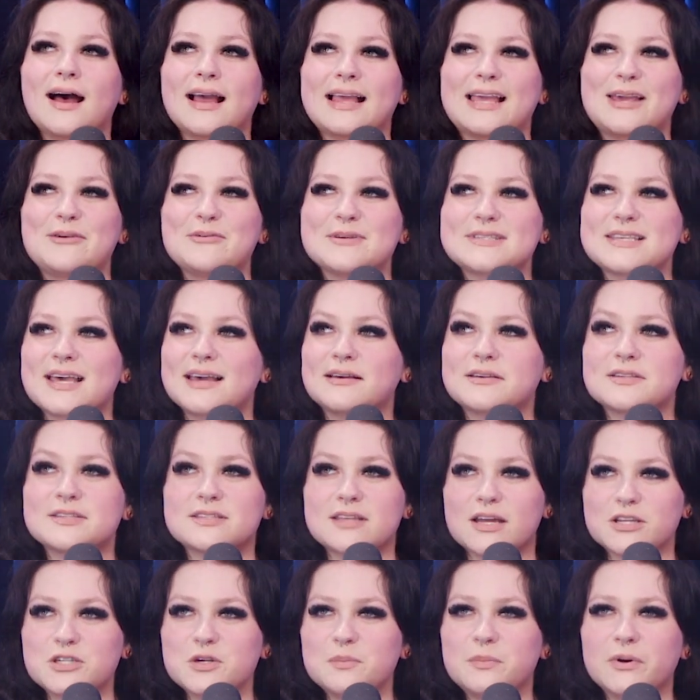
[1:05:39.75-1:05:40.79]
He was like
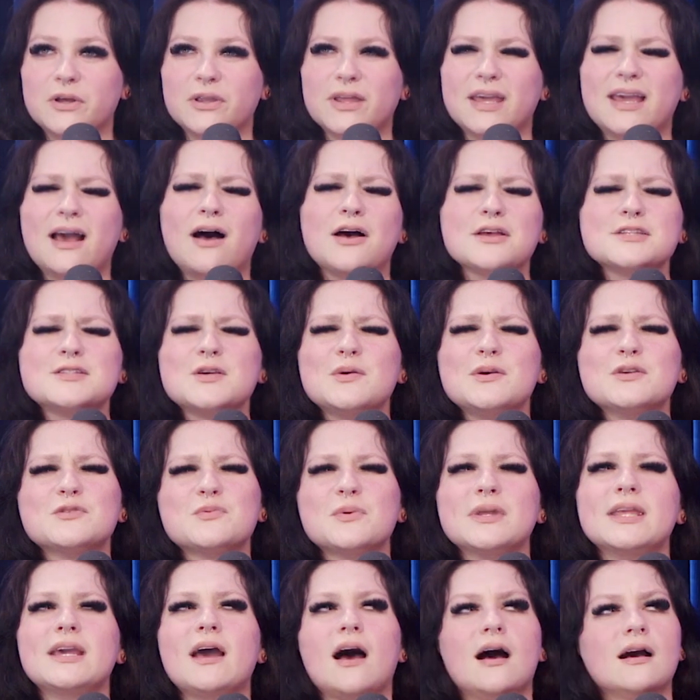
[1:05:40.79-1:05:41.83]
such a bully. Also, he was
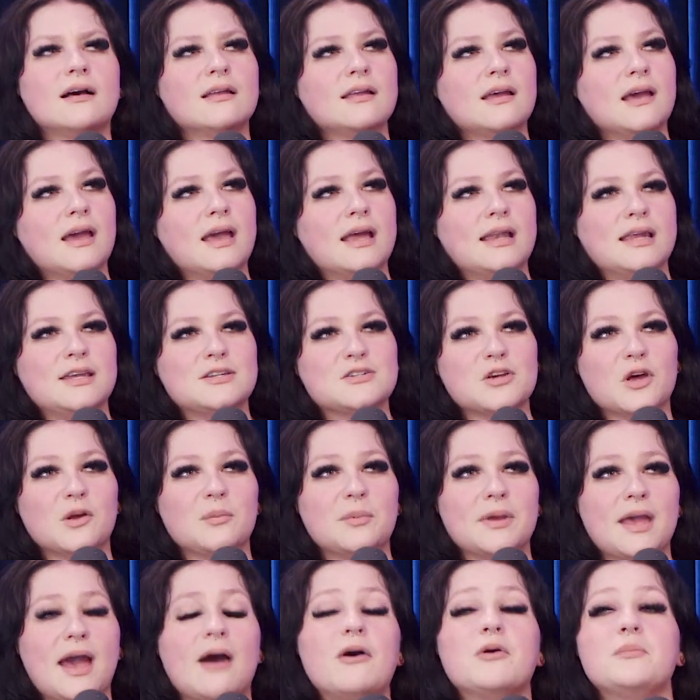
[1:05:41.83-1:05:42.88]
really ugly, and he
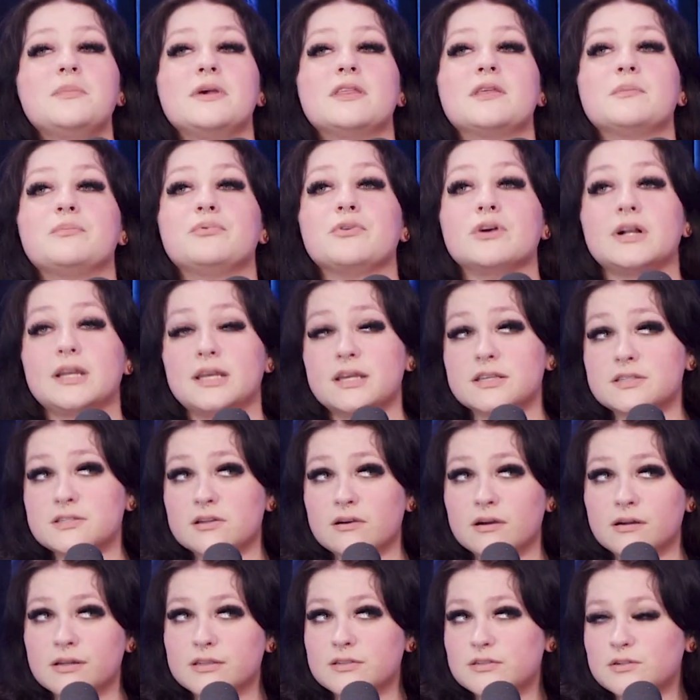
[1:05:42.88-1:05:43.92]
told me I would be the prettiest
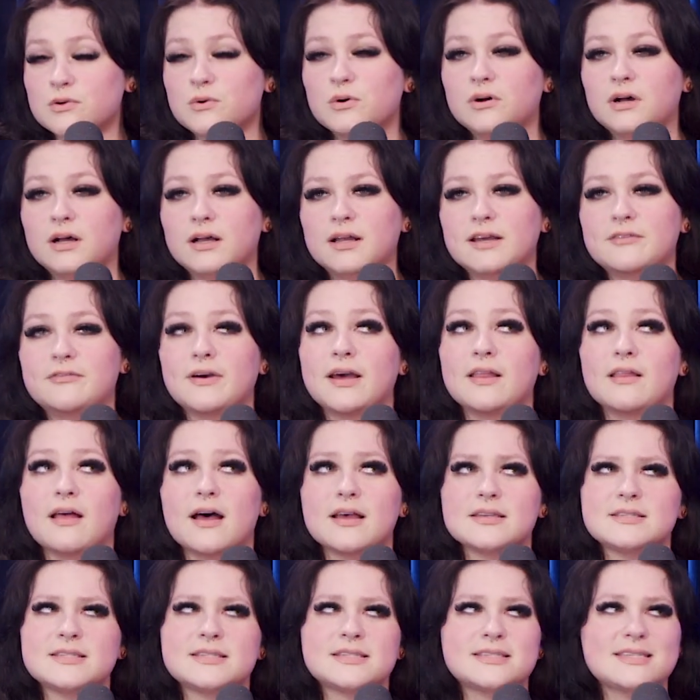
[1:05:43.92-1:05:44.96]
girl in school if I
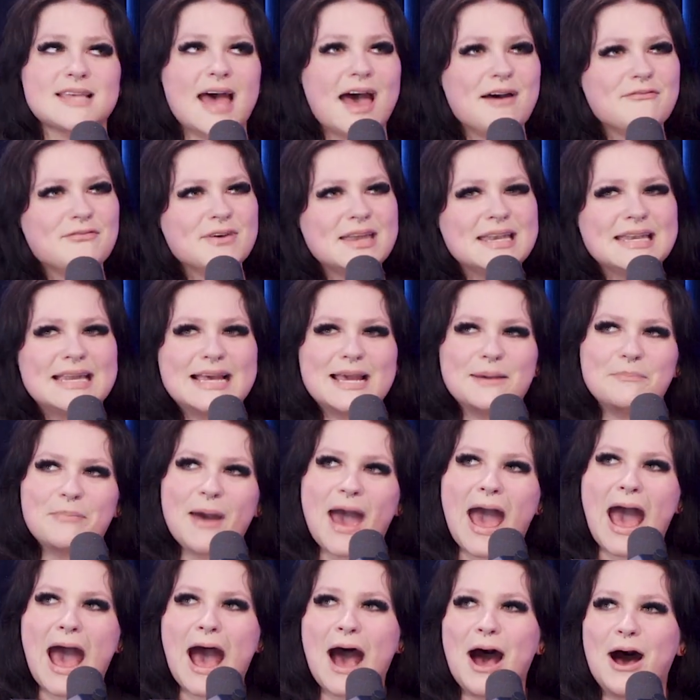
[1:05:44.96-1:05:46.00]
lost 70
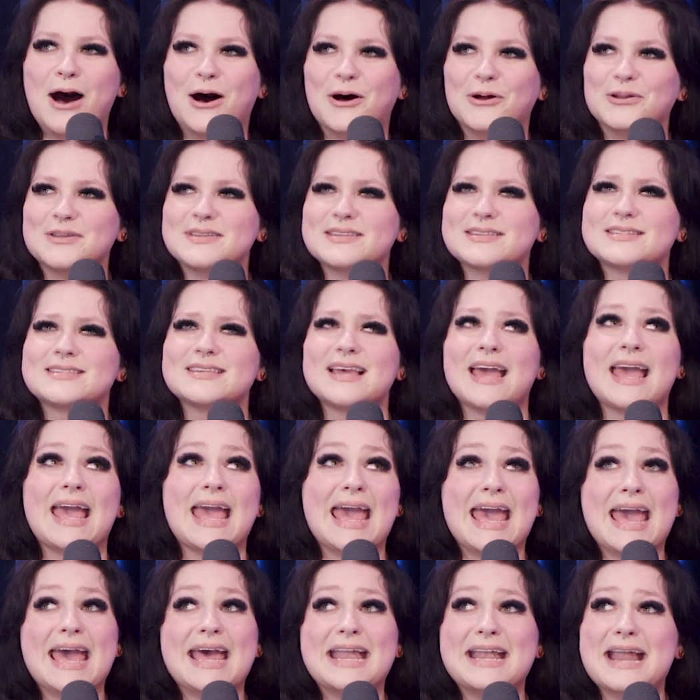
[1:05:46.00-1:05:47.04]
pounds
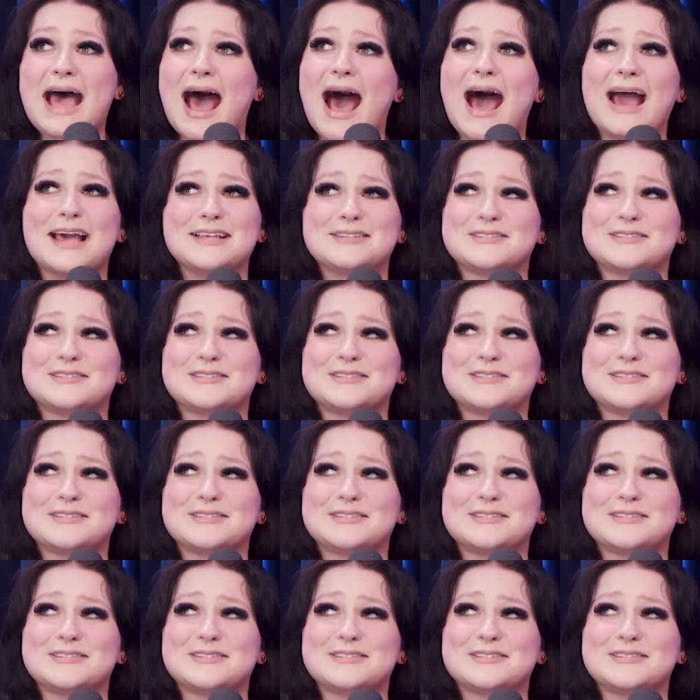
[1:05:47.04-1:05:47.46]
in high